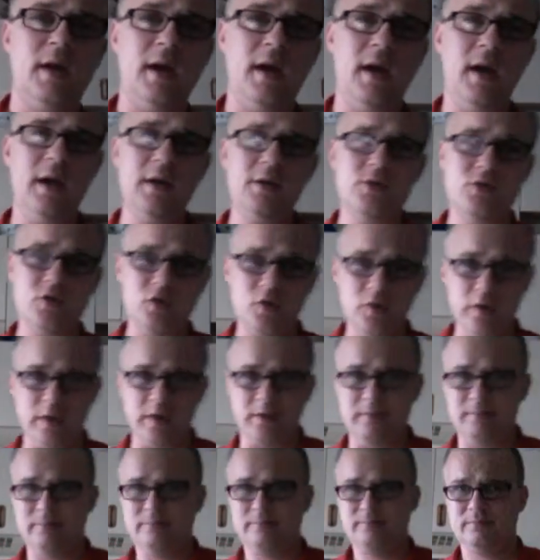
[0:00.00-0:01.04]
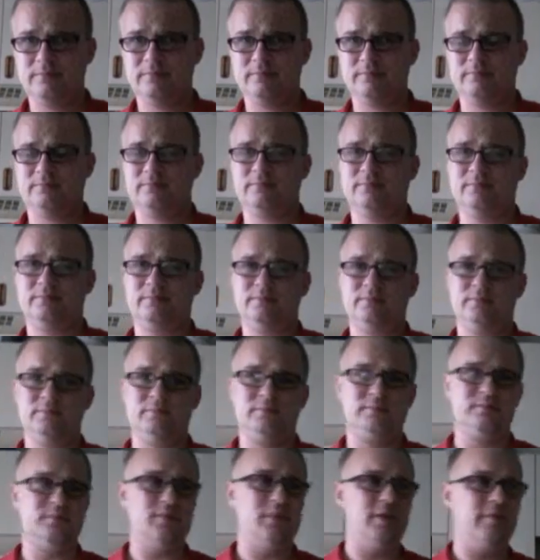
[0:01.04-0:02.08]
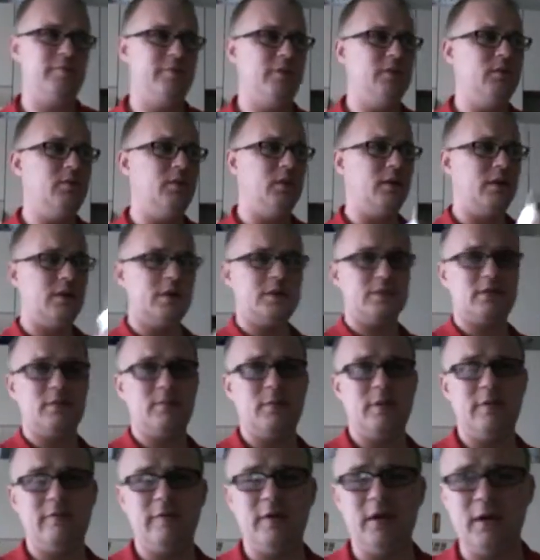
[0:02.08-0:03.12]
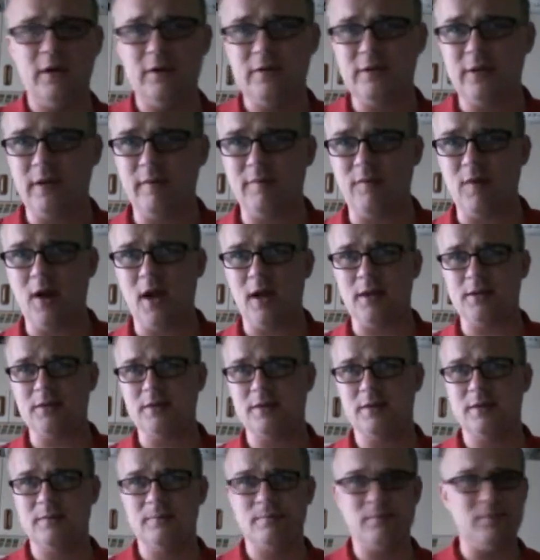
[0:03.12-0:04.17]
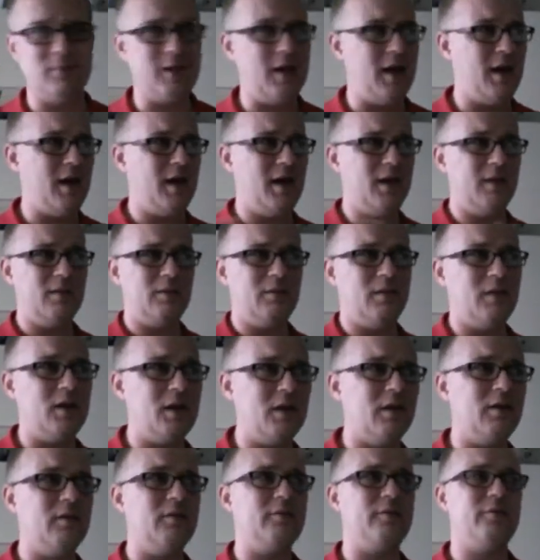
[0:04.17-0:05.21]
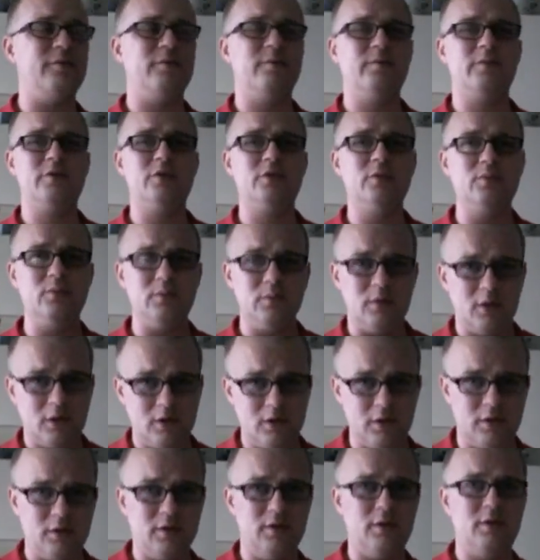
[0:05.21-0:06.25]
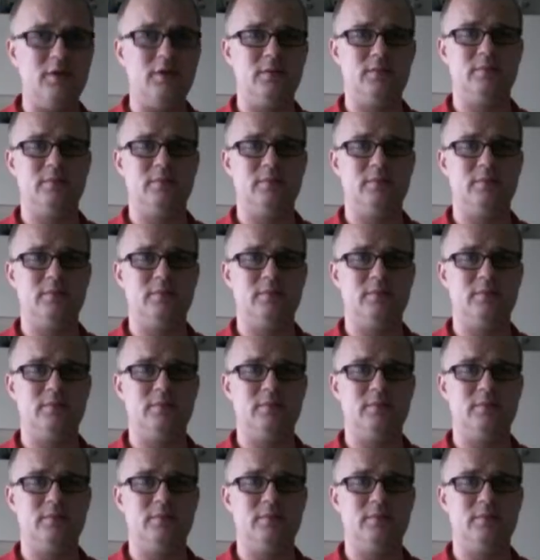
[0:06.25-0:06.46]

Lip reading: I enjoy it. If you look at some of the videos I've watched, I love to learn.